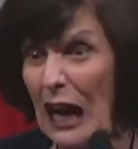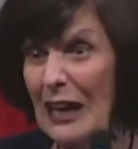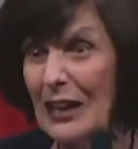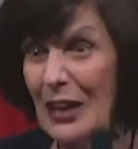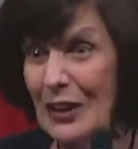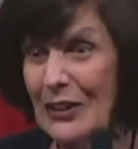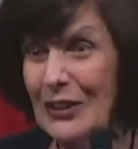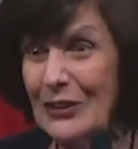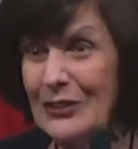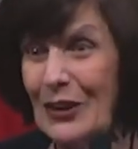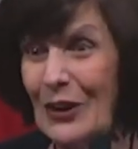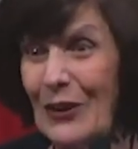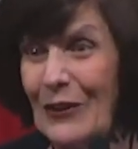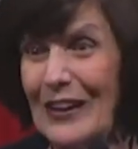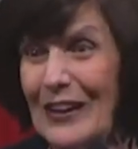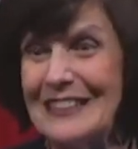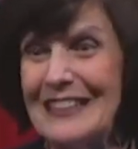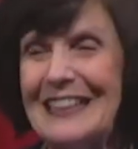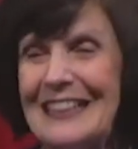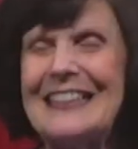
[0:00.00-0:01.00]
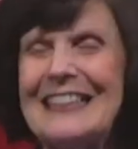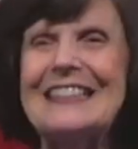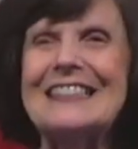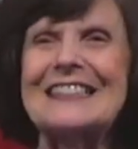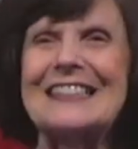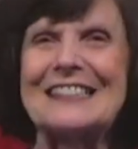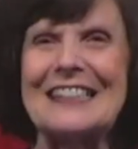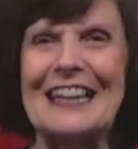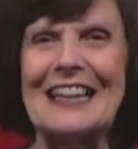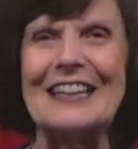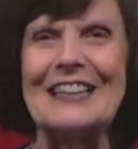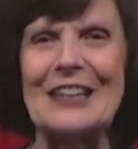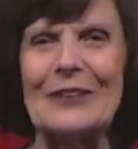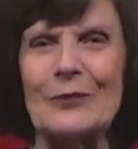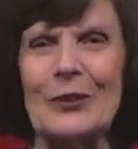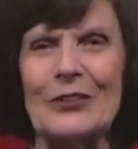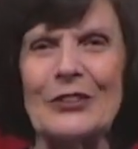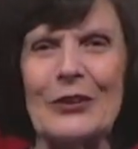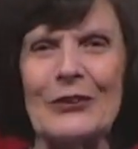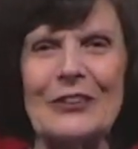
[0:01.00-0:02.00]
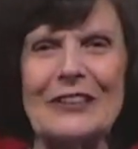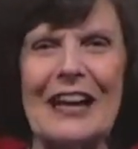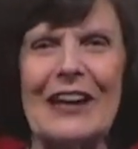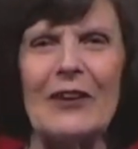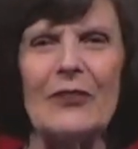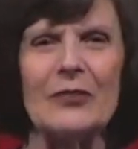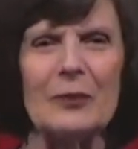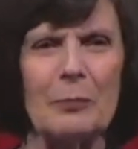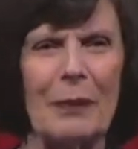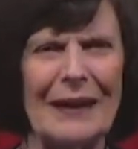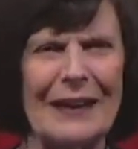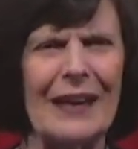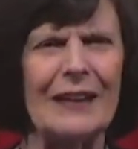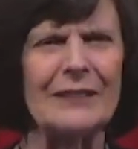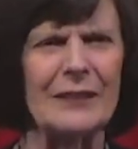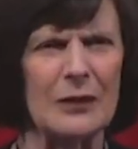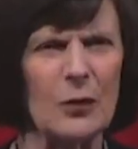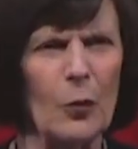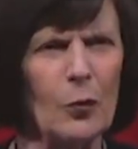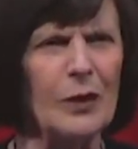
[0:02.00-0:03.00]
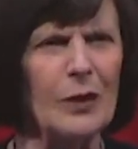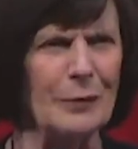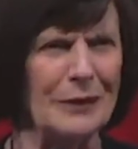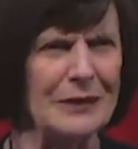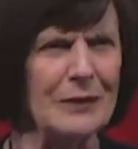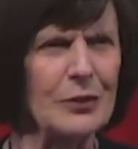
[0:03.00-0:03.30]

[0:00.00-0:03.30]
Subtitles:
And then he said, well, you're now the bionic woman.